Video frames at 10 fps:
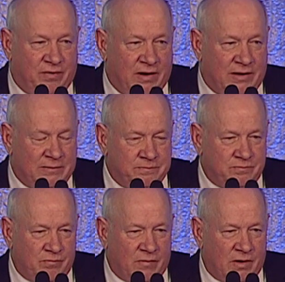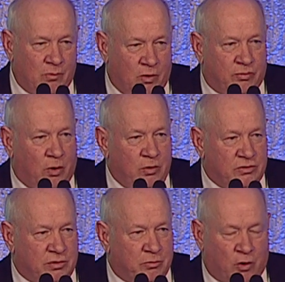We'll throw you
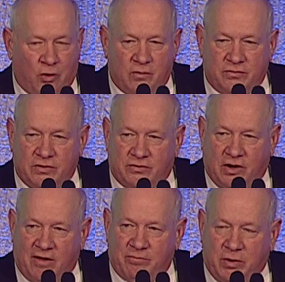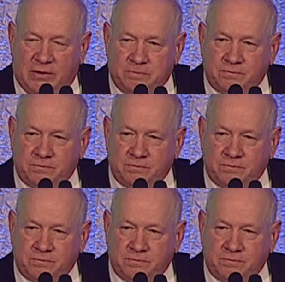some curves and stuff, but